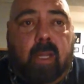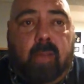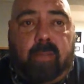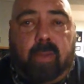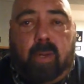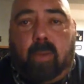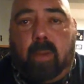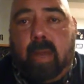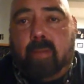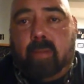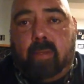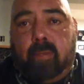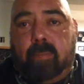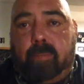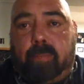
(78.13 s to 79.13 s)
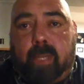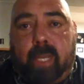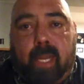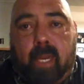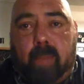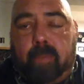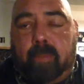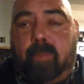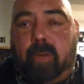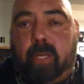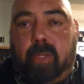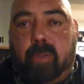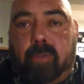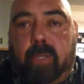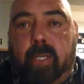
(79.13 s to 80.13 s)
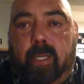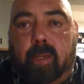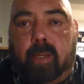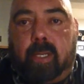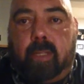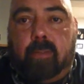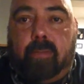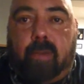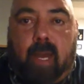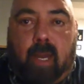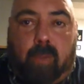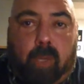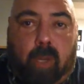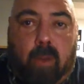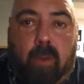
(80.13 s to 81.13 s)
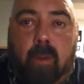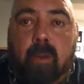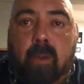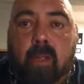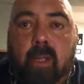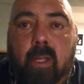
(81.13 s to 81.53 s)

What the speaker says: If you don't have it, get it up in front of you so you can look at it and follow along.